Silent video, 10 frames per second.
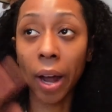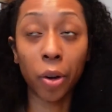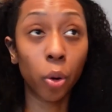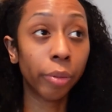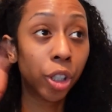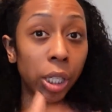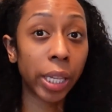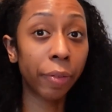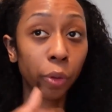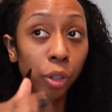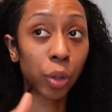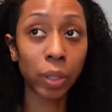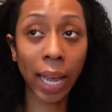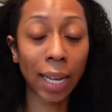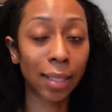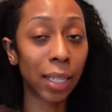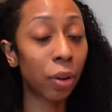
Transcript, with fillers: I don't know if she left or if she was asked to leave.